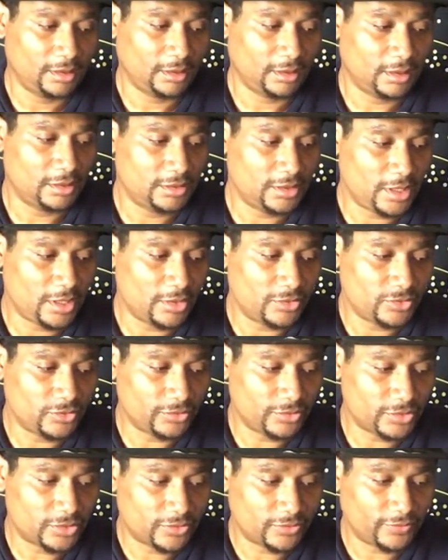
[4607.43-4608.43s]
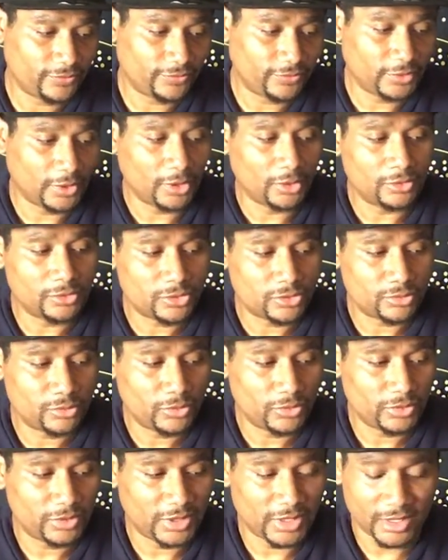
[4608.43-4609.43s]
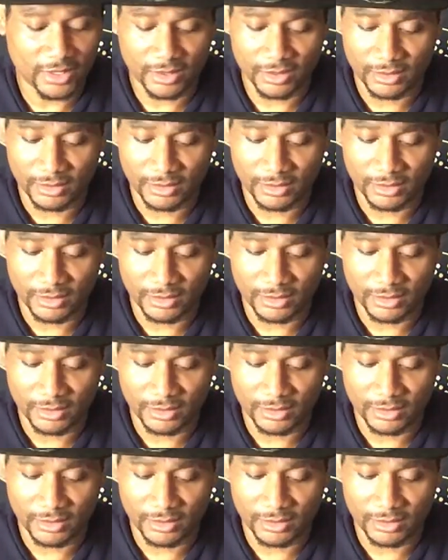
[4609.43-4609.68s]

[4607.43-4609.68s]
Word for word: continue to flow smoothly.